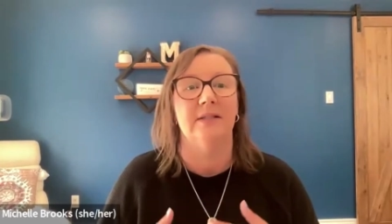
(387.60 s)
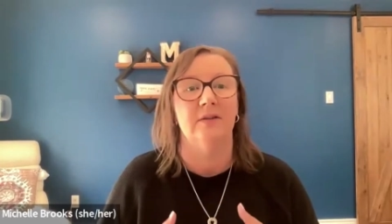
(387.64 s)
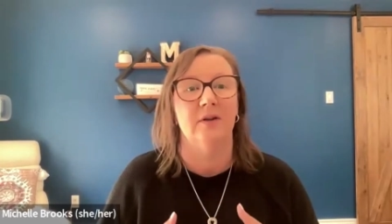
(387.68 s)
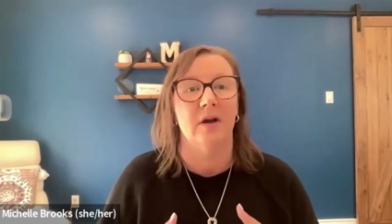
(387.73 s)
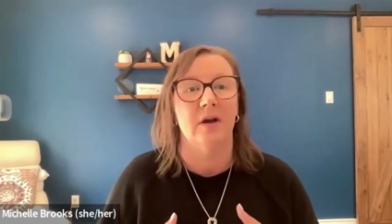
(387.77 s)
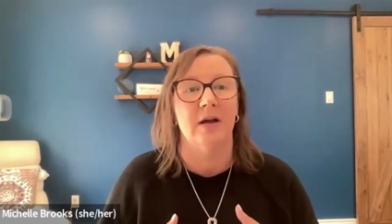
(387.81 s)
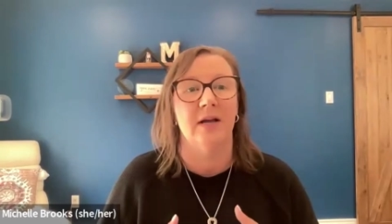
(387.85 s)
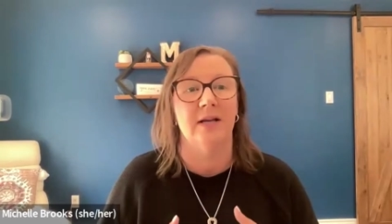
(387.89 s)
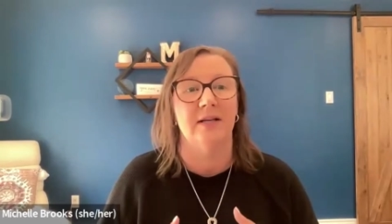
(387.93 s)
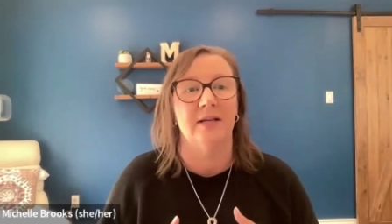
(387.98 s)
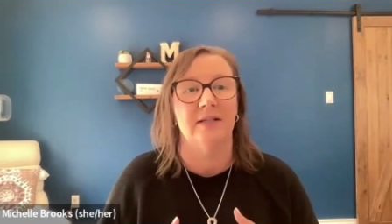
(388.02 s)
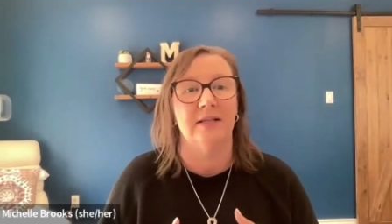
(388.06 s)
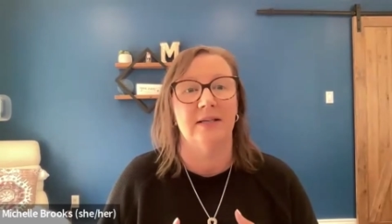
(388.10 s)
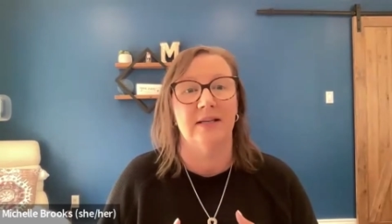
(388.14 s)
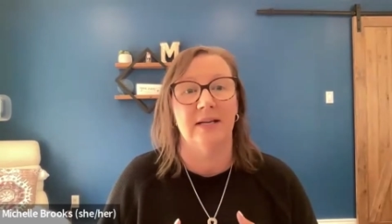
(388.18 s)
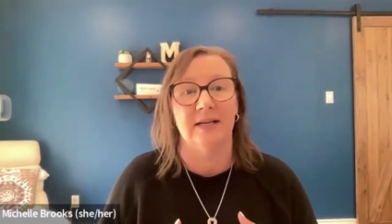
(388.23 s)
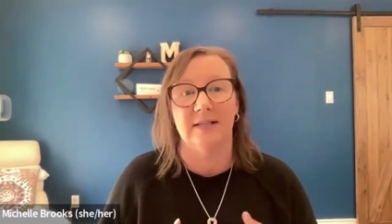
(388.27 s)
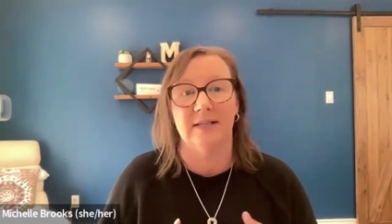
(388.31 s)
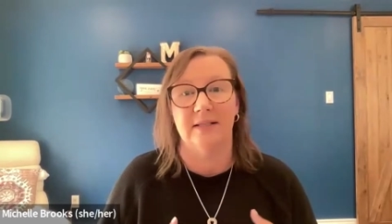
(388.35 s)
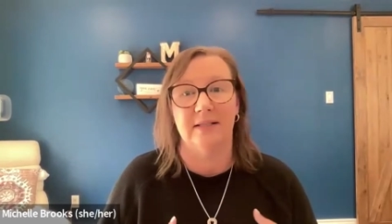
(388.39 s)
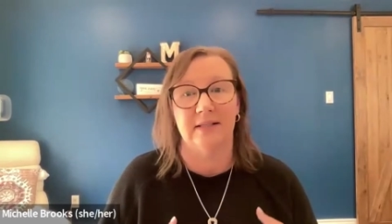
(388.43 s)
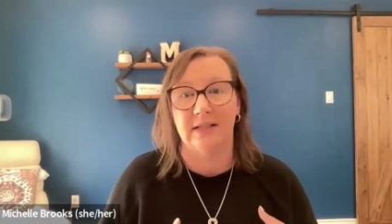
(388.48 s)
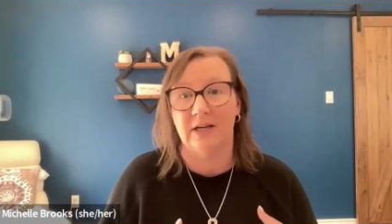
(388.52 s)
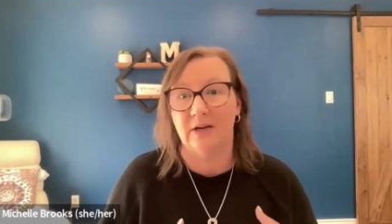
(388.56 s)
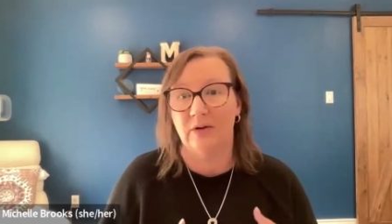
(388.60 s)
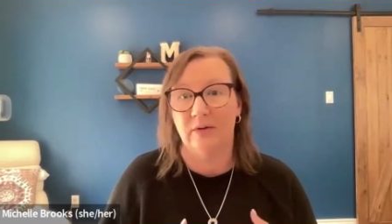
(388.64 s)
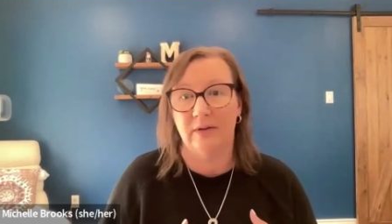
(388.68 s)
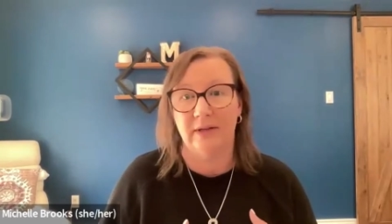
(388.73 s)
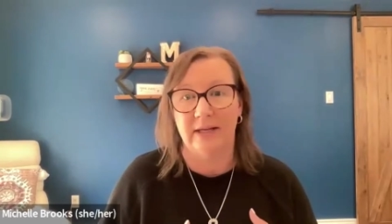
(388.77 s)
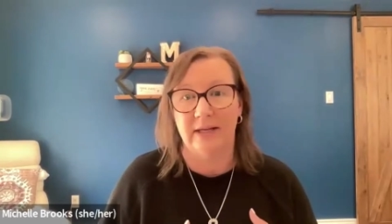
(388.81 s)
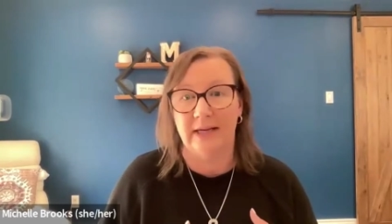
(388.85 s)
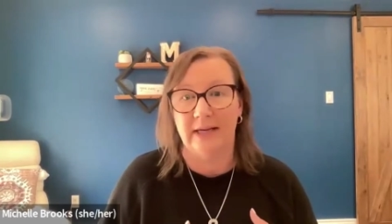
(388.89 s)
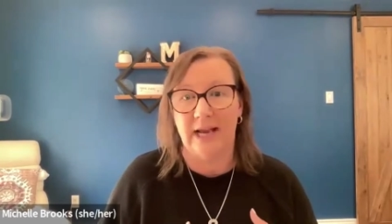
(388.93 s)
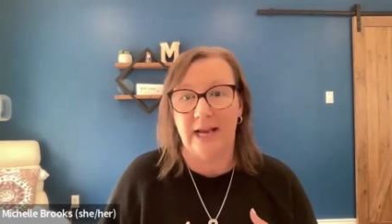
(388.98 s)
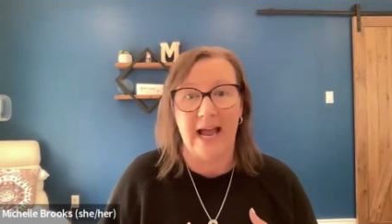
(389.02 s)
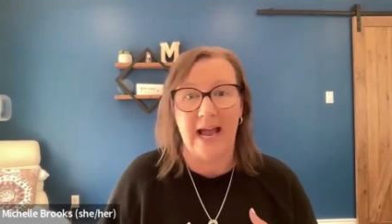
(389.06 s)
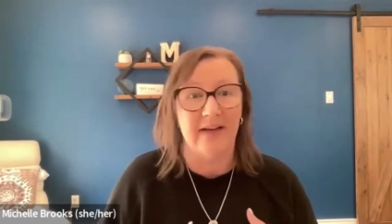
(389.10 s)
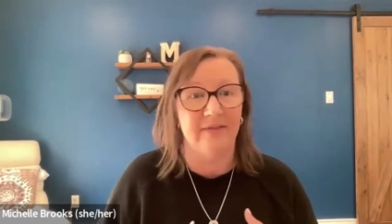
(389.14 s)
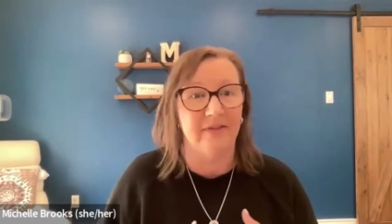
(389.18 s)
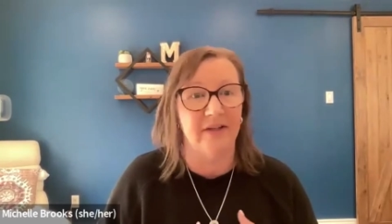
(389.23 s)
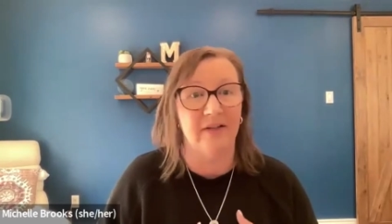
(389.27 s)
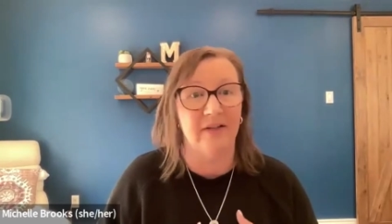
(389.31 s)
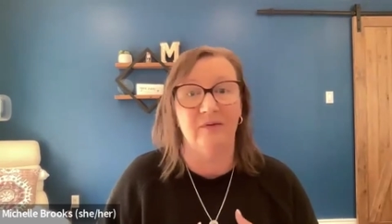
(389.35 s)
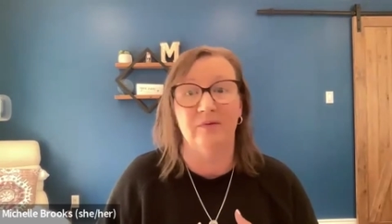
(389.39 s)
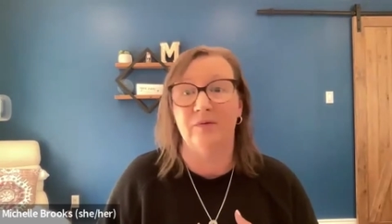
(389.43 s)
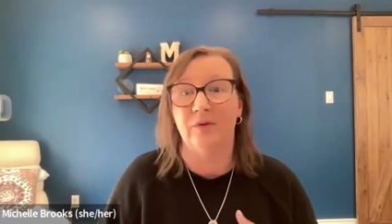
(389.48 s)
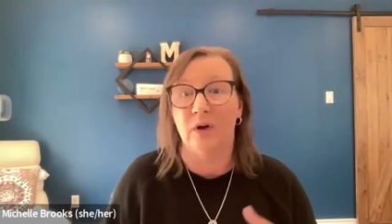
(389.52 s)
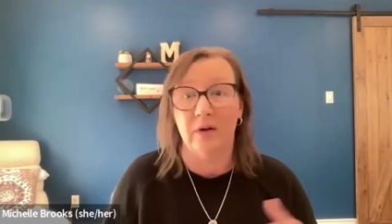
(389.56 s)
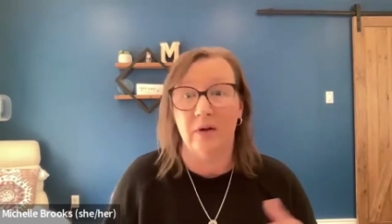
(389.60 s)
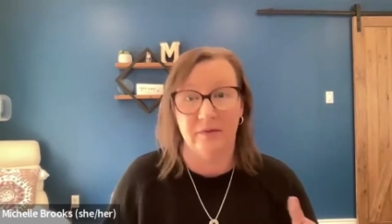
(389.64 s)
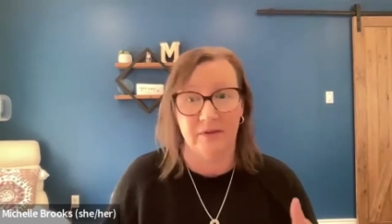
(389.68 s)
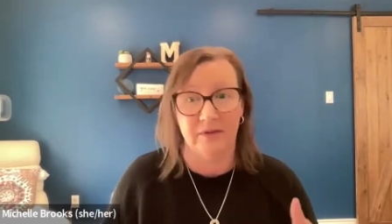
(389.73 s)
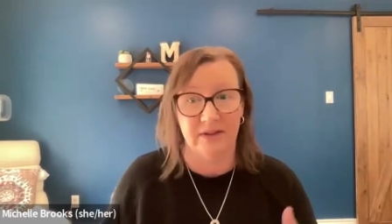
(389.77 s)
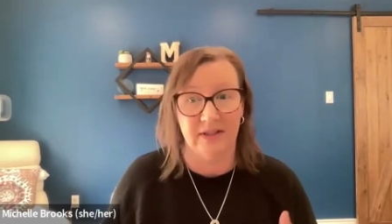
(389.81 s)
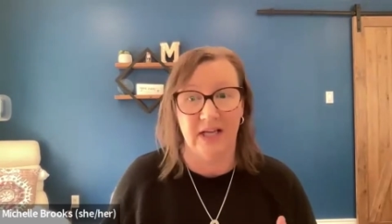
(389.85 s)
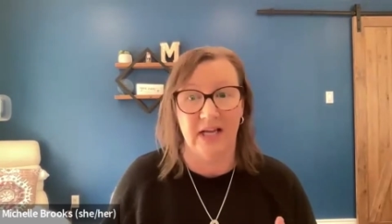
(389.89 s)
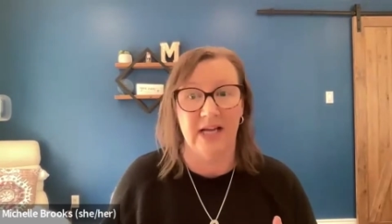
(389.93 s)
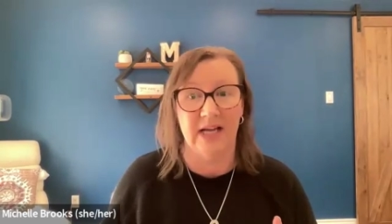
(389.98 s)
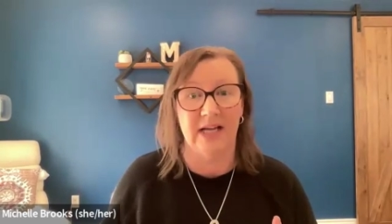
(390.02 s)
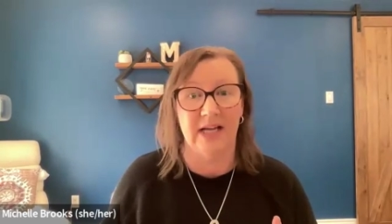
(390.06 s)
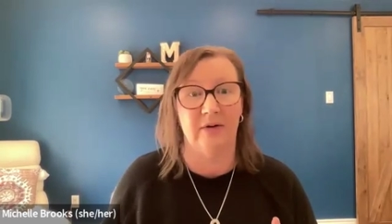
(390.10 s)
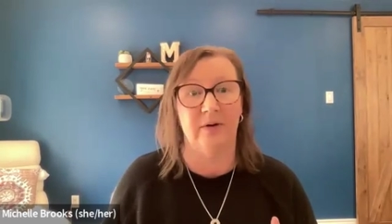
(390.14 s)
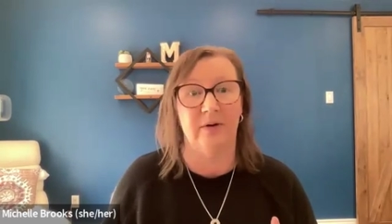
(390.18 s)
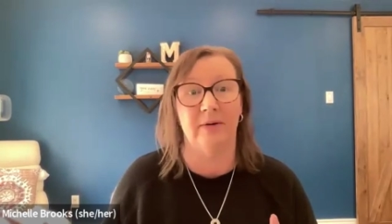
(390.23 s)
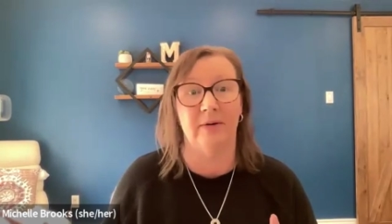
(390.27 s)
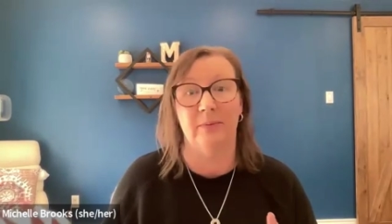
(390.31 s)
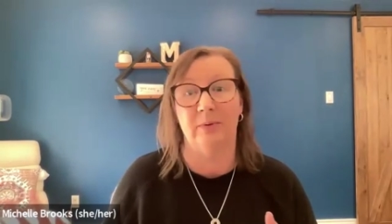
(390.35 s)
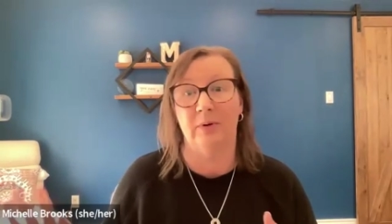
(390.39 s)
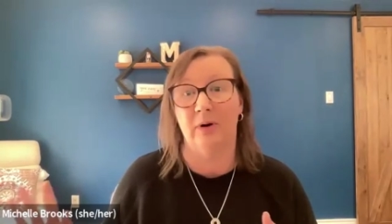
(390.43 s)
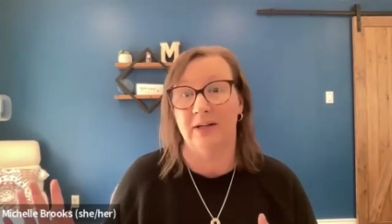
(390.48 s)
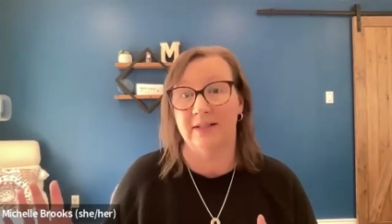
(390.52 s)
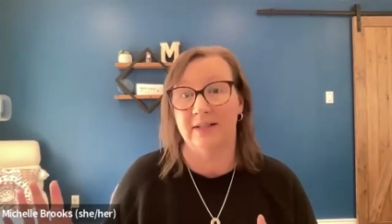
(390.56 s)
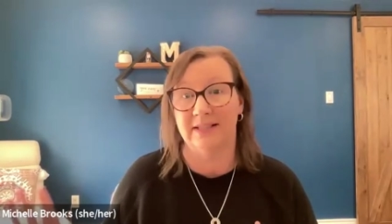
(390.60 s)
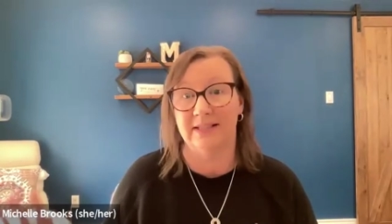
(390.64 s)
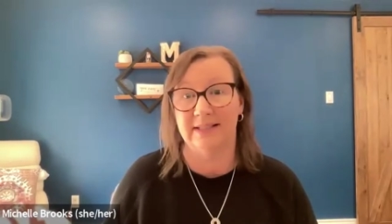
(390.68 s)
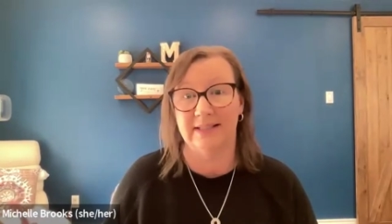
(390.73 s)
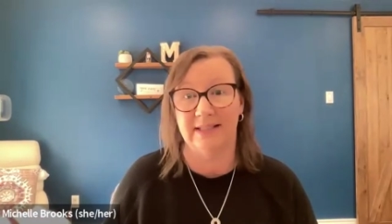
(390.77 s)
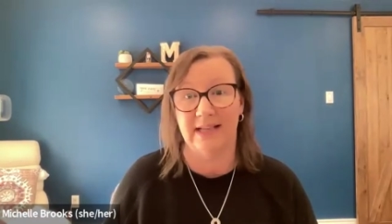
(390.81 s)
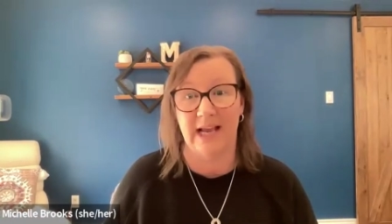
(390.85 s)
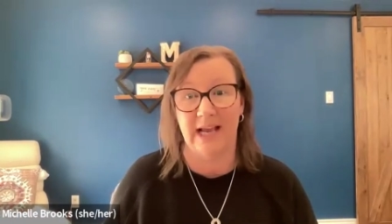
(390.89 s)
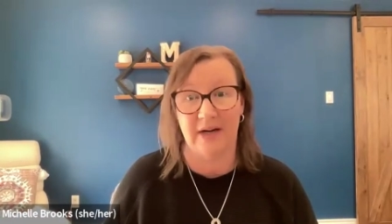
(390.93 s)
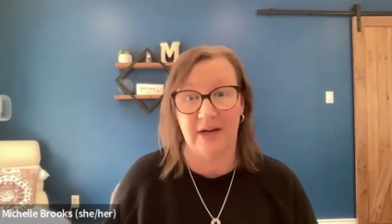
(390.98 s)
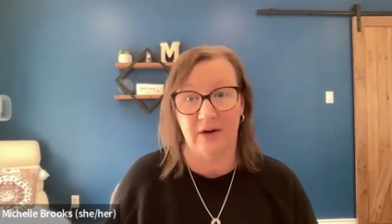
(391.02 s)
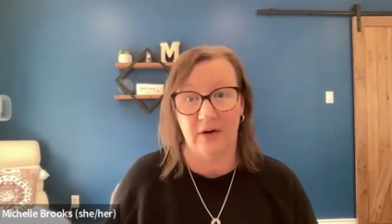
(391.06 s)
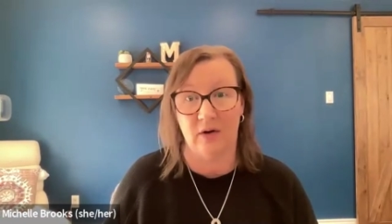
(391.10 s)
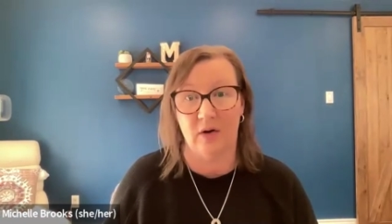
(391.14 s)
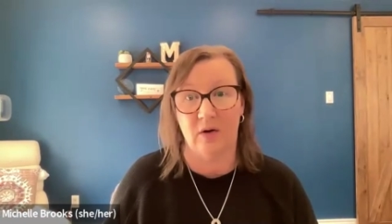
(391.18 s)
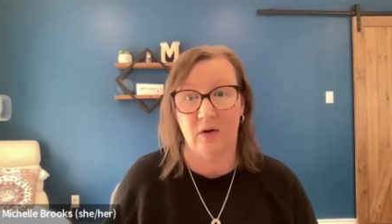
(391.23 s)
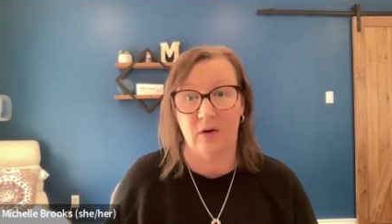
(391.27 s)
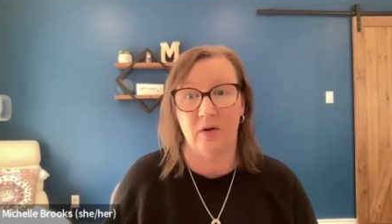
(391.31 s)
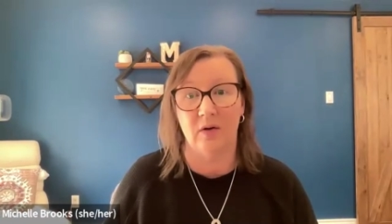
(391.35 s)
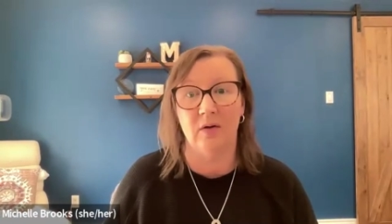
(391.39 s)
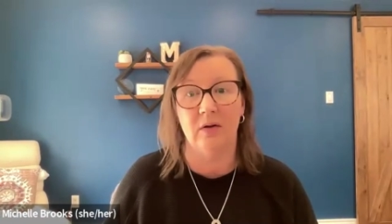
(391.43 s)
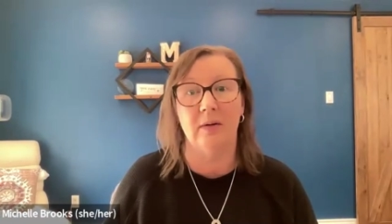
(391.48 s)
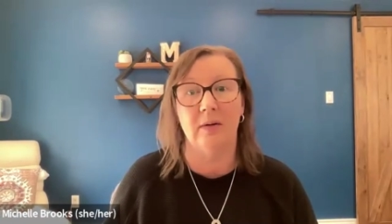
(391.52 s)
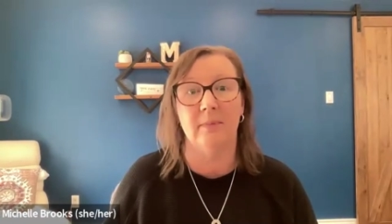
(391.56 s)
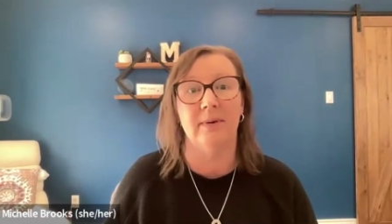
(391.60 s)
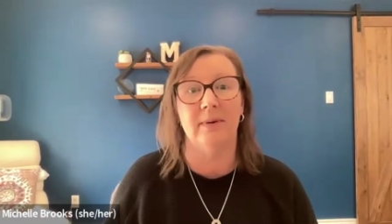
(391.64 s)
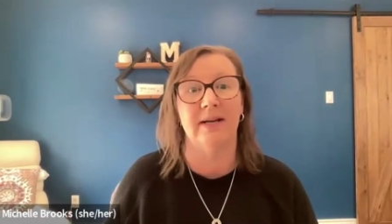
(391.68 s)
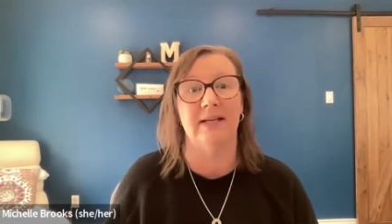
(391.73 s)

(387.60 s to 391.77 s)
is not to necessarily have it involved in the hiring process at all,